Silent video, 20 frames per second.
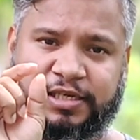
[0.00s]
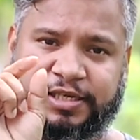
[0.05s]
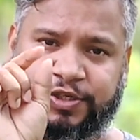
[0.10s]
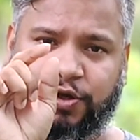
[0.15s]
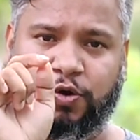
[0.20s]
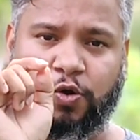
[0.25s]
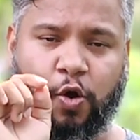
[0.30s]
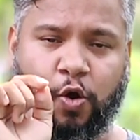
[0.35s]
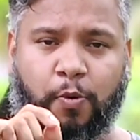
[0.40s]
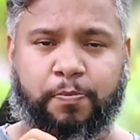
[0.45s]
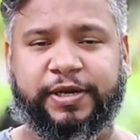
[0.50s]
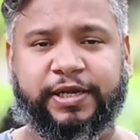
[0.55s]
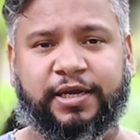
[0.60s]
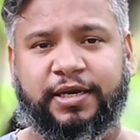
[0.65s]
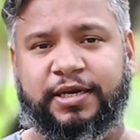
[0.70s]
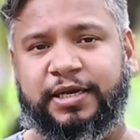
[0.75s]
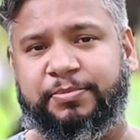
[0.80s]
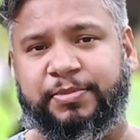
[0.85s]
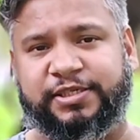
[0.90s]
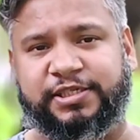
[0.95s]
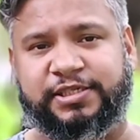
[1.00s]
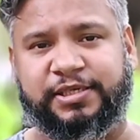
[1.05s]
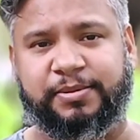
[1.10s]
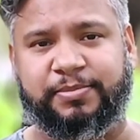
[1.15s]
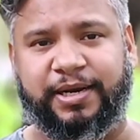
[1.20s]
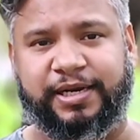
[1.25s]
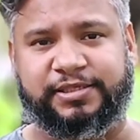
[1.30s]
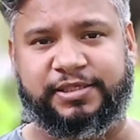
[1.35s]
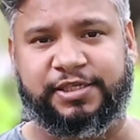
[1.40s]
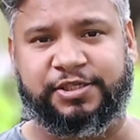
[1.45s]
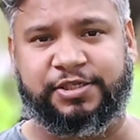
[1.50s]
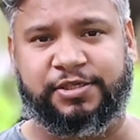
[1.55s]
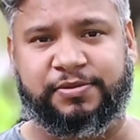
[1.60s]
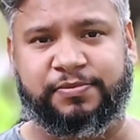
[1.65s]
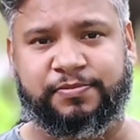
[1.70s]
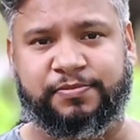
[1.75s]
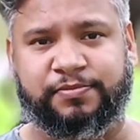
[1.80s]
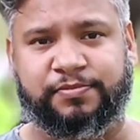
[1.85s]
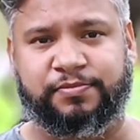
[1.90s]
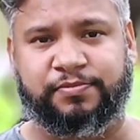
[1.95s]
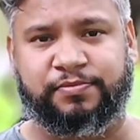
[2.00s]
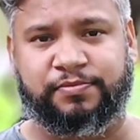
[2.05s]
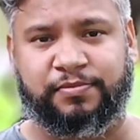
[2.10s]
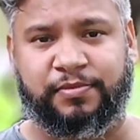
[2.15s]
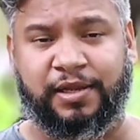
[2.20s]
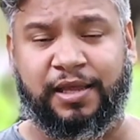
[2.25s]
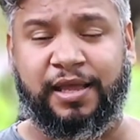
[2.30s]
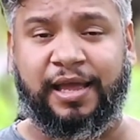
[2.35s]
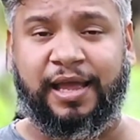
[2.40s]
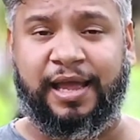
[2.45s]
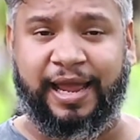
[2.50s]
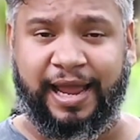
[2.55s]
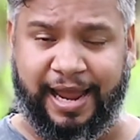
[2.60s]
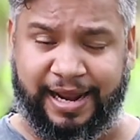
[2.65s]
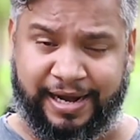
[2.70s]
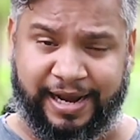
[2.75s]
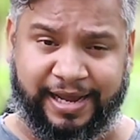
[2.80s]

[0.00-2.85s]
in your optical image stabilization, and